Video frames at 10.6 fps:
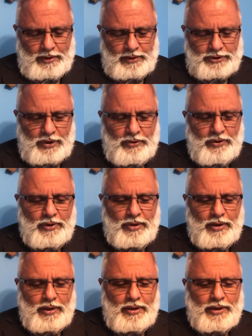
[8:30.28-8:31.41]
So,
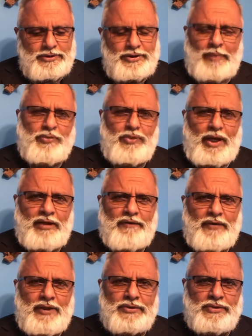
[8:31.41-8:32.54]
chapter 9 of,
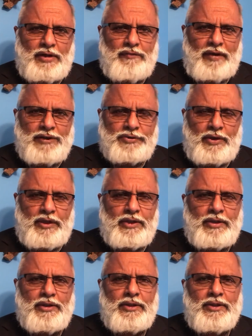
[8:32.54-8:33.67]
Is, of Ezra
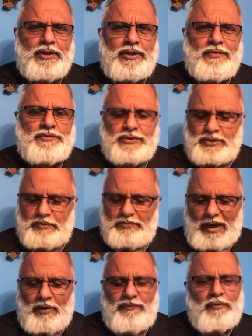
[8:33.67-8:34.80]
gives us a
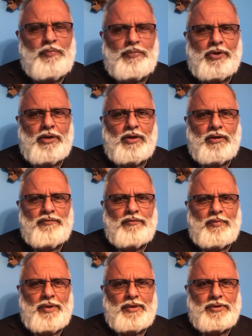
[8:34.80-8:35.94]
powerful prayer of
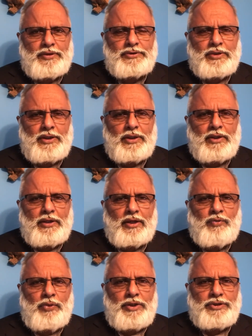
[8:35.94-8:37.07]
repentance that
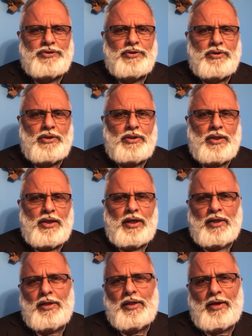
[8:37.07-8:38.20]
we should uh,
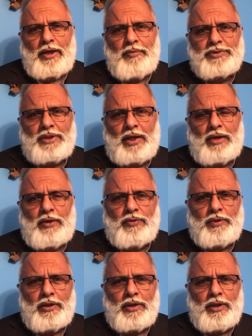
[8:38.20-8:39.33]
claim as our
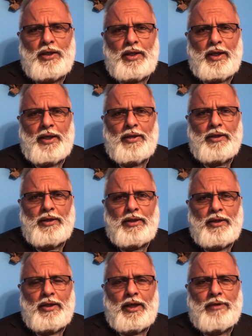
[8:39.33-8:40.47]
own and
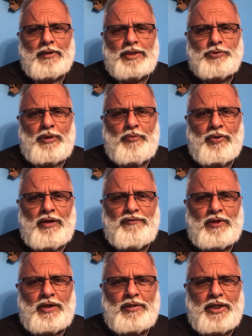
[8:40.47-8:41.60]
as, as we pray
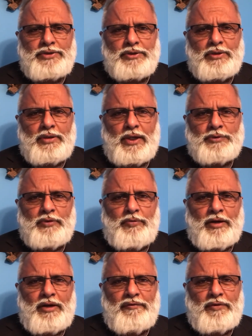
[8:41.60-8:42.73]
for our nation, as we
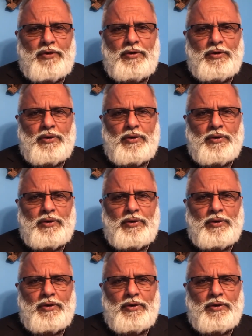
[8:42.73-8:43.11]
pray for